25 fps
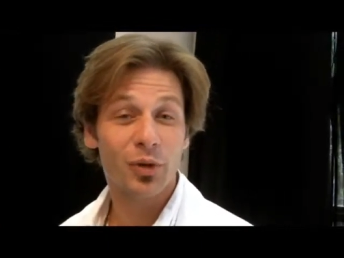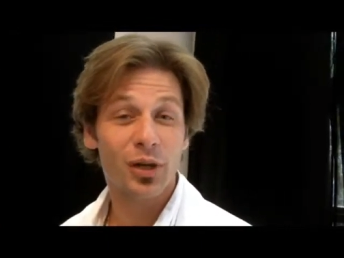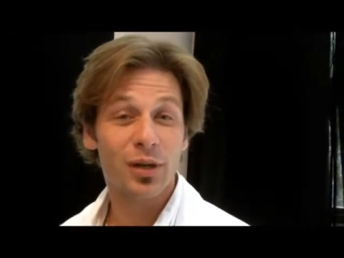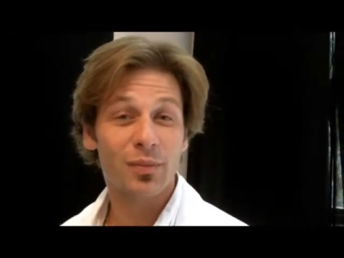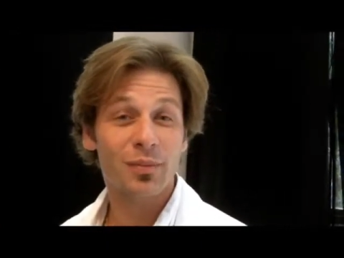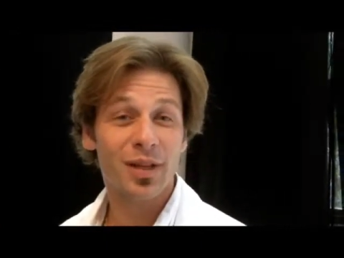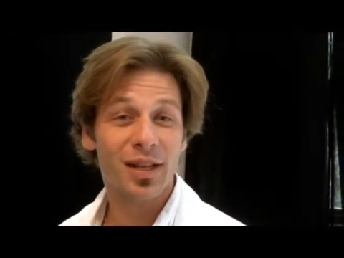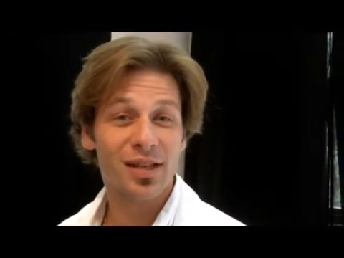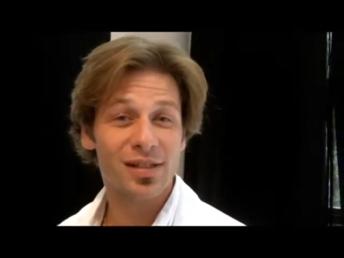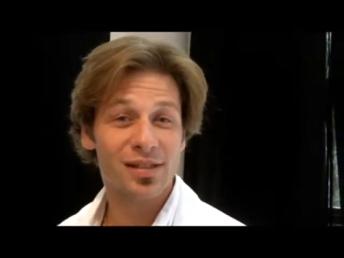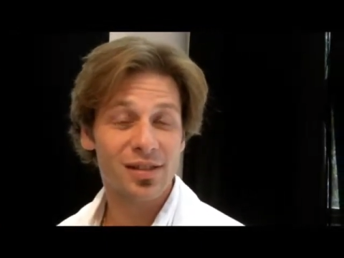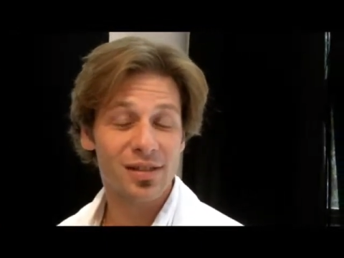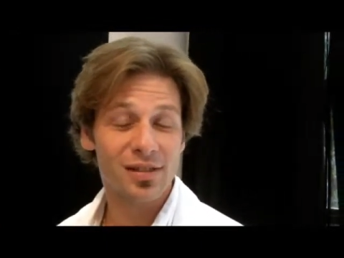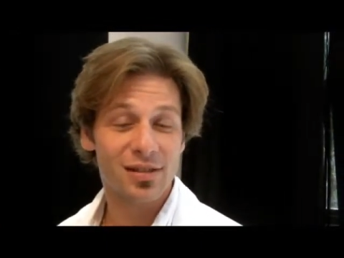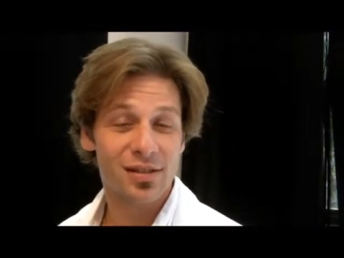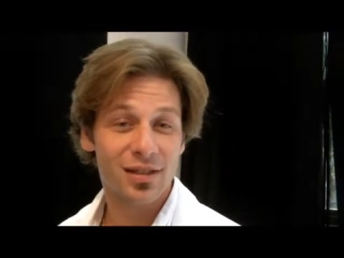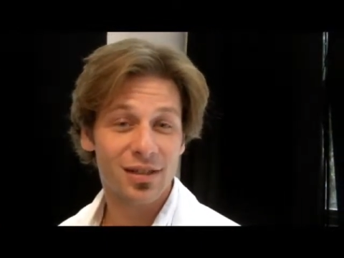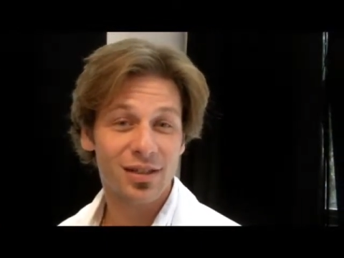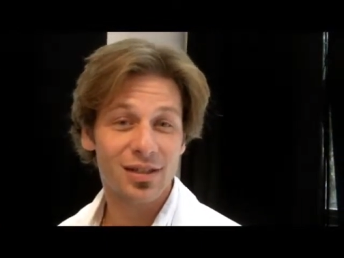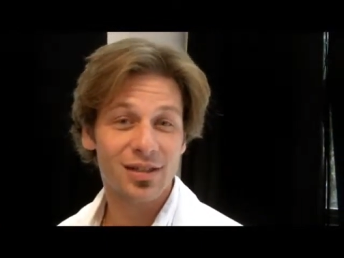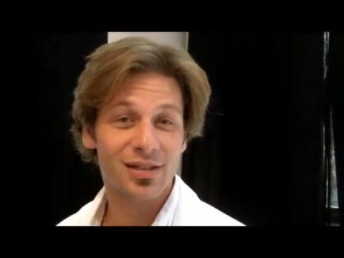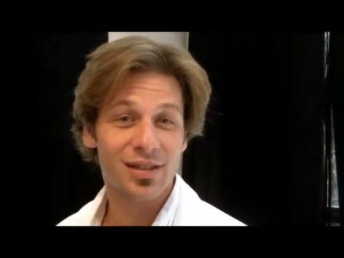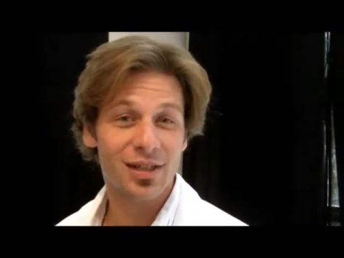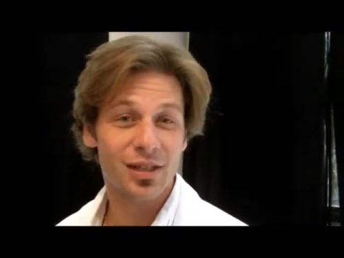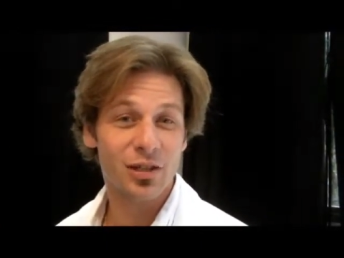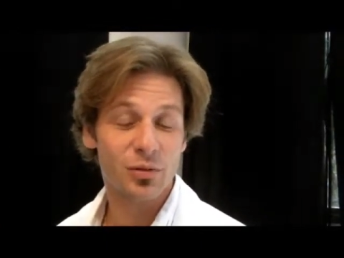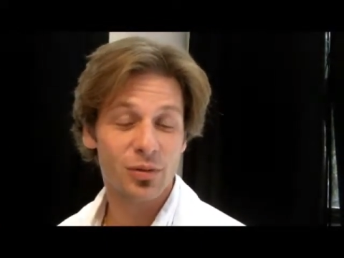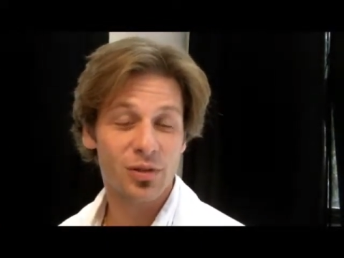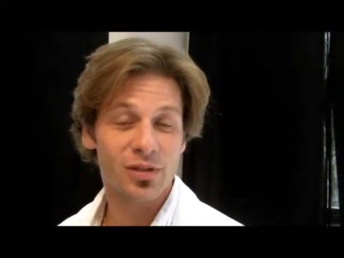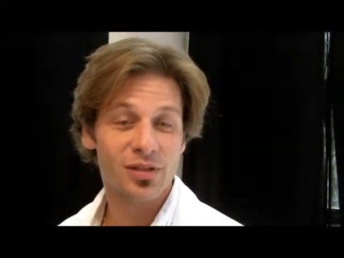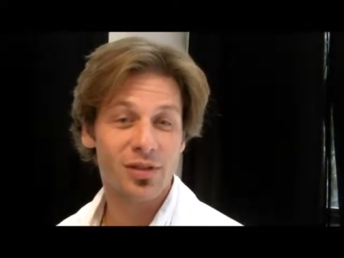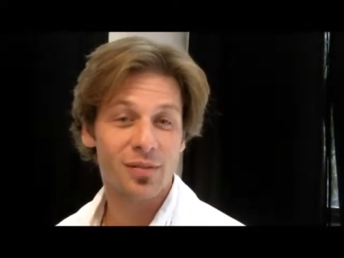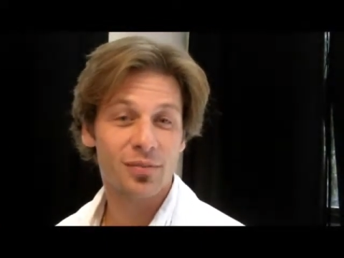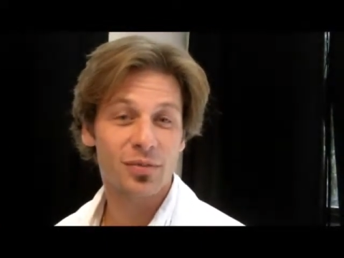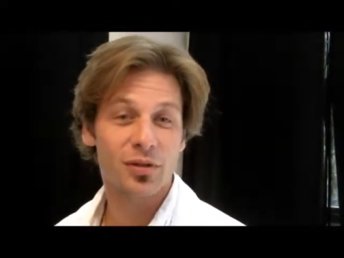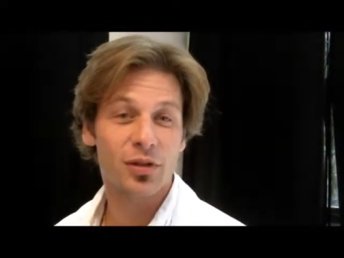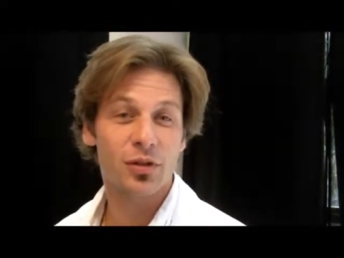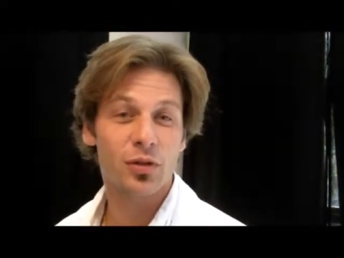brain plasticity and sensory
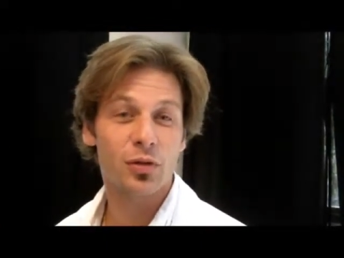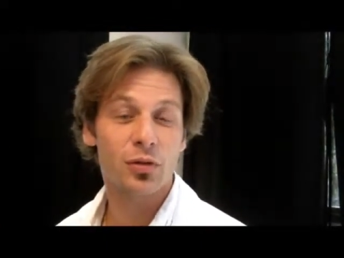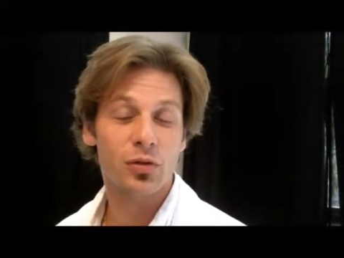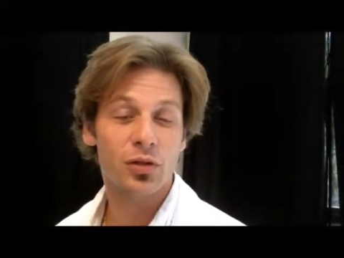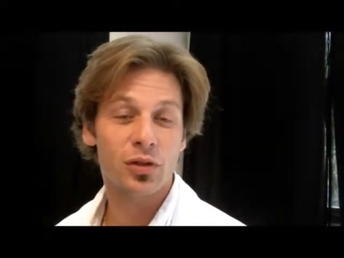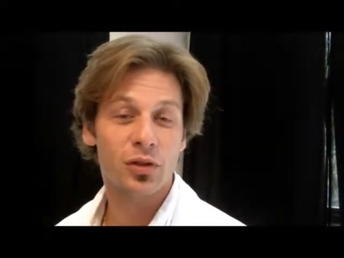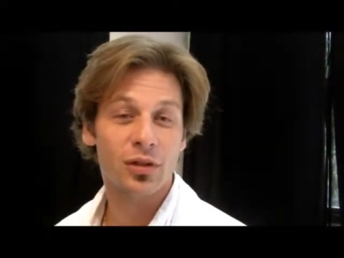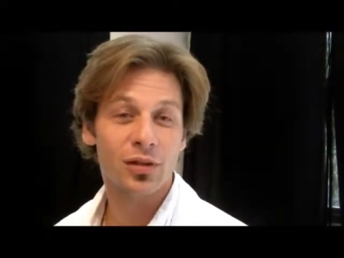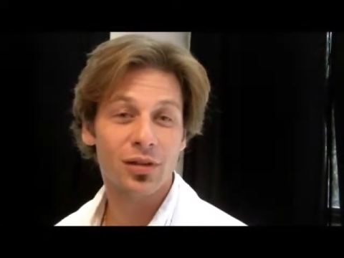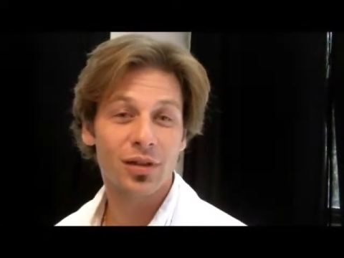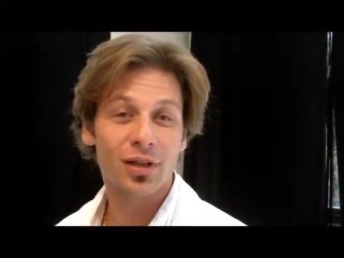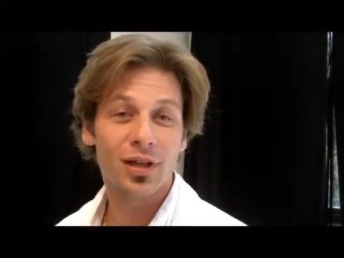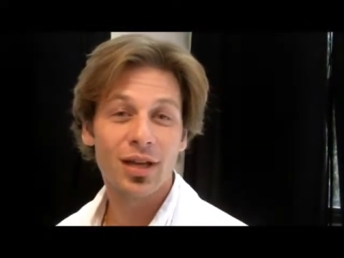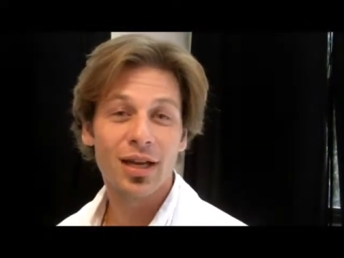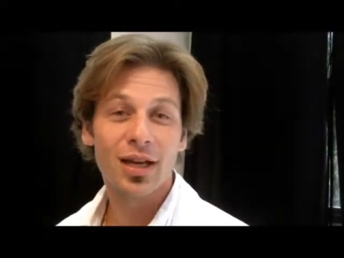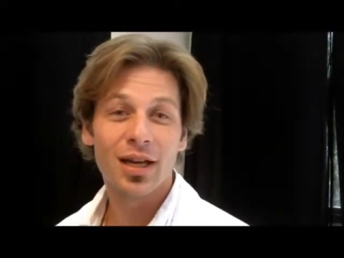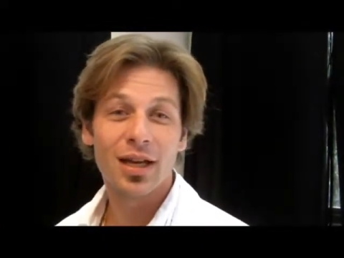substitution,